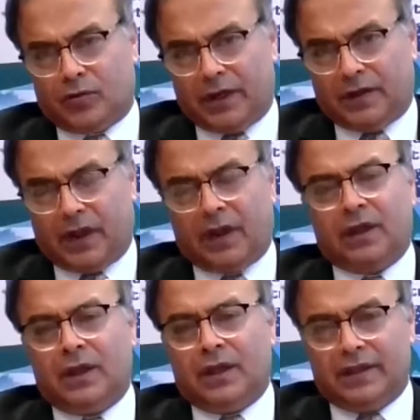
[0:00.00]
So I think
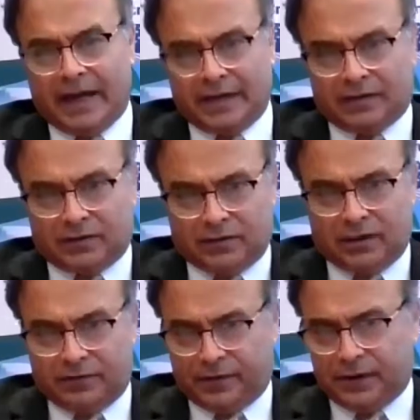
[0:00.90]
that's
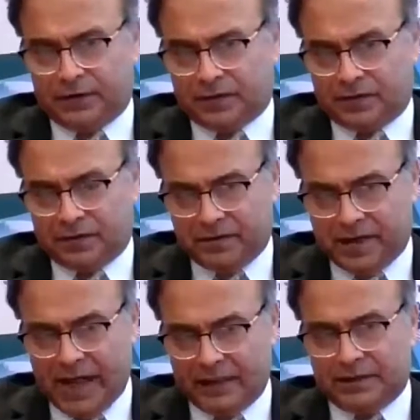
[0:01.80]
the first
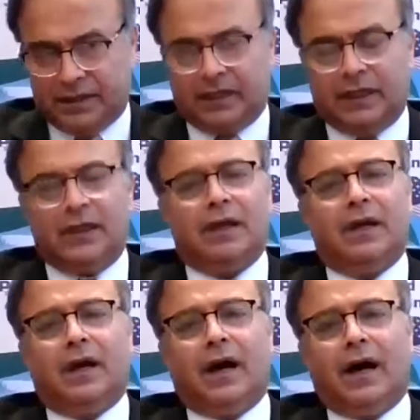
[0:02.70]
reality
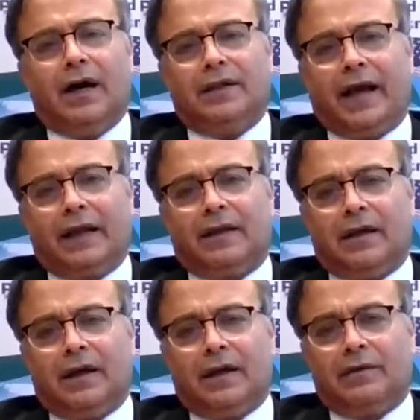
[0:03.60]
that
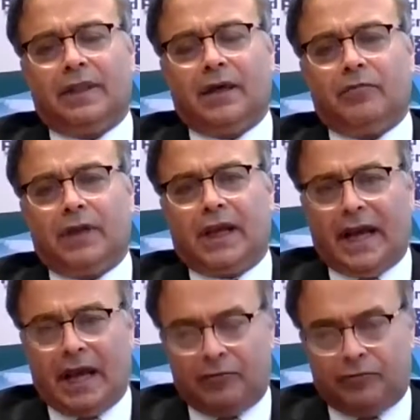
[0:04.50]
they will
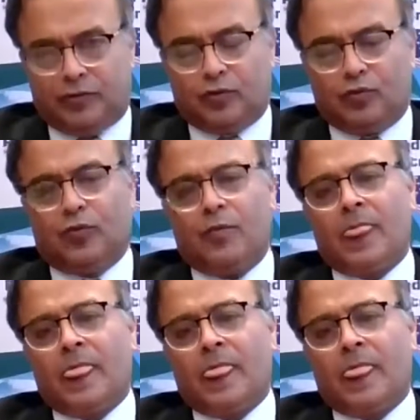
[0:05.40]
have to